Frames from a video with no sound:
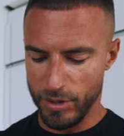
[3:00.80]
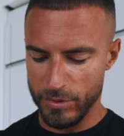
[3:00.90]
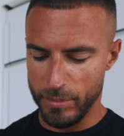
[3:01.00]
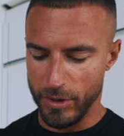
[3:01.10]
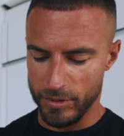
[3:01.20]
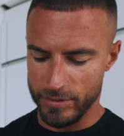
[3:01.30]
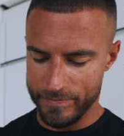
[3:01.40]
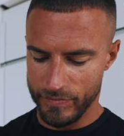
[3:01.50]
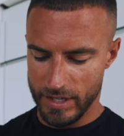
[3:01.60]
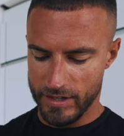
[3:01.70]
bottom of the
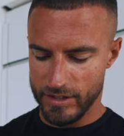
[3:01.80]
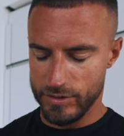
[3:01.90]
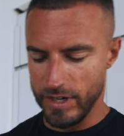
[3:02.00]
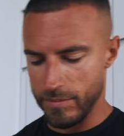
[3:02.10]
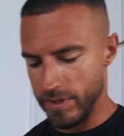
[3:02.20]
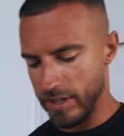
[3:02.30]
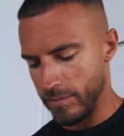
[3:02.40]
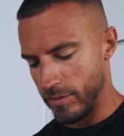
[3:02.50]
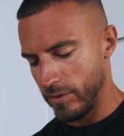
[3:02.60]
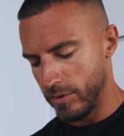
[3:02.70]
bowl so I can pick
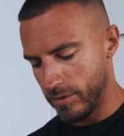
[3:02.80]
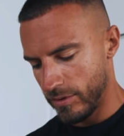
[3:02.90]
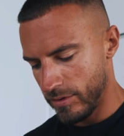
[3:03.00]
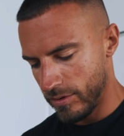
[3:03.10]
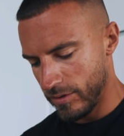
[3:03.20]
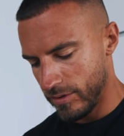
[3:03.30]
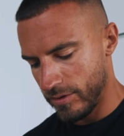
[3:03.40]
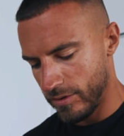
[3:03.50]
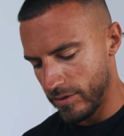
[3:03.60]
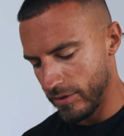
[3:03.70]
up
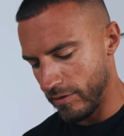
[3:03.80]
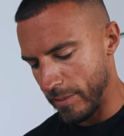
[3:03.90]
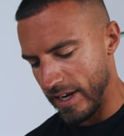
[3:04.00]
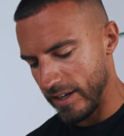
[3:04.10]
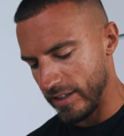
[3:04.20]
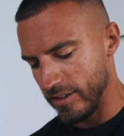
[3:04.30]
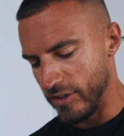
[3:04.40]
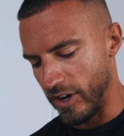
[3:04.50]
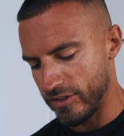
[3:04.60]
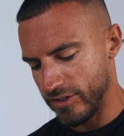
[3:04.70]
all the remaining
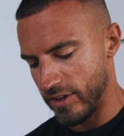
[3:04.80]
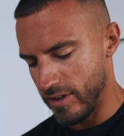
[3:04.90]
dust.